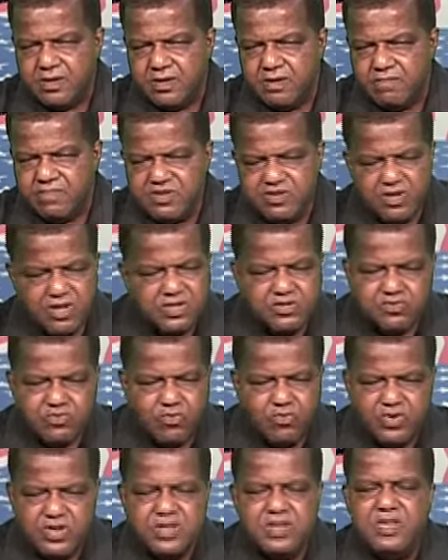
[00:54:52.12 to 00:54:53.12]
Because
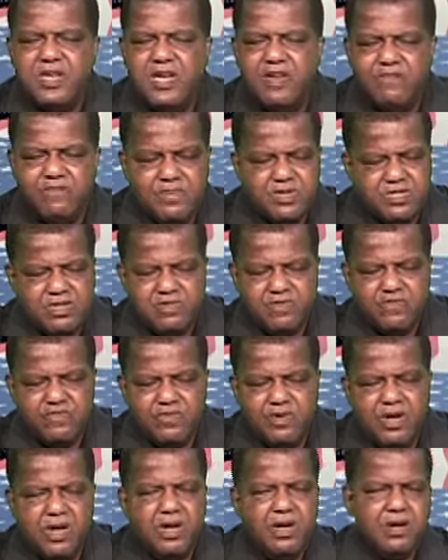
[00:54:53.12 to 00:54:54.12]
we have been
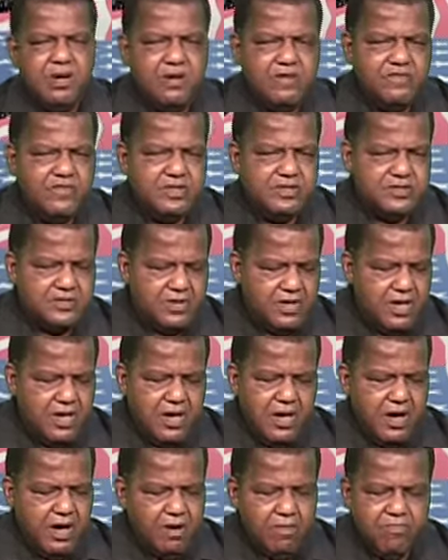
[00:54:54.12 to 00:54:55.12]
involved in
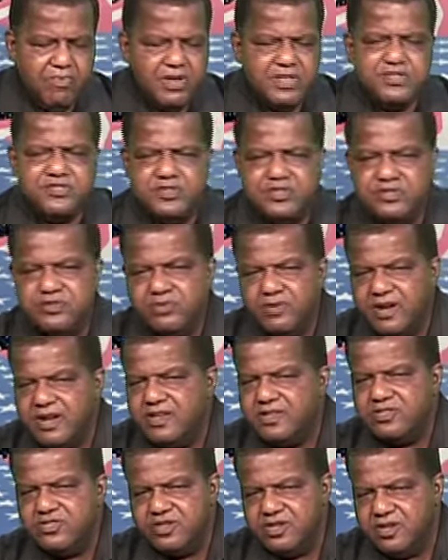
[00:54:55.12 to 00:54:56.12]
a bunch of
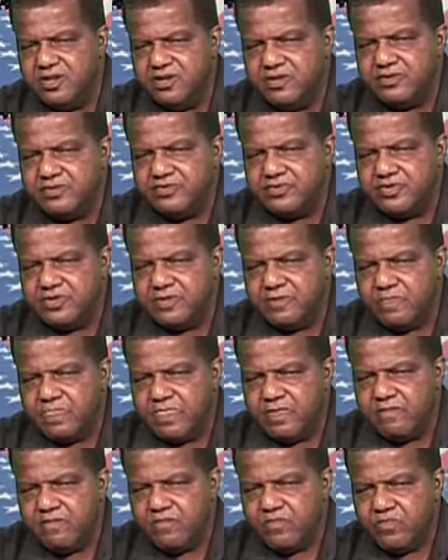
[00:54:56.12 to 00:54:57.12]
trade deals,
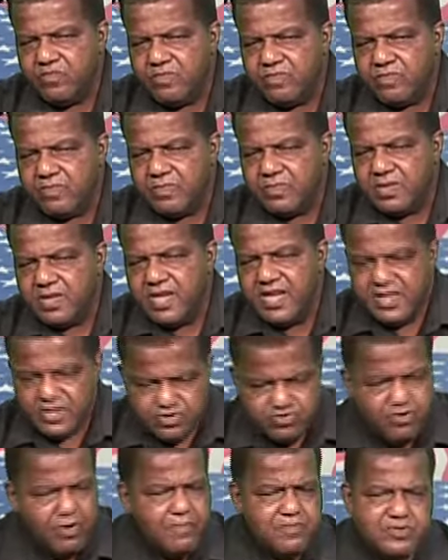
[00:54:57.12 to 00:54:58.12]
and
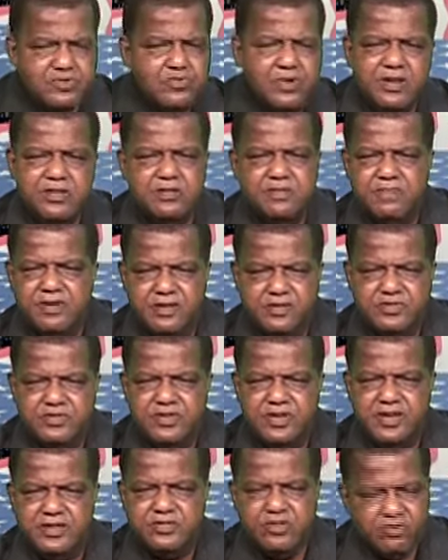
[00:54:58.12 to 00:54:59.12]
Trump is right about
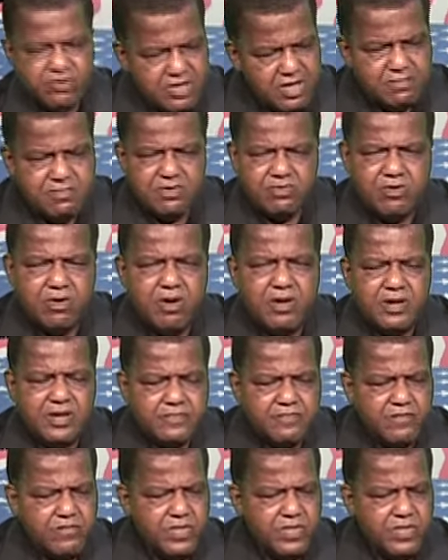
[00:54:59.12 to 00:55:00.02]
that. Don't get me wrong.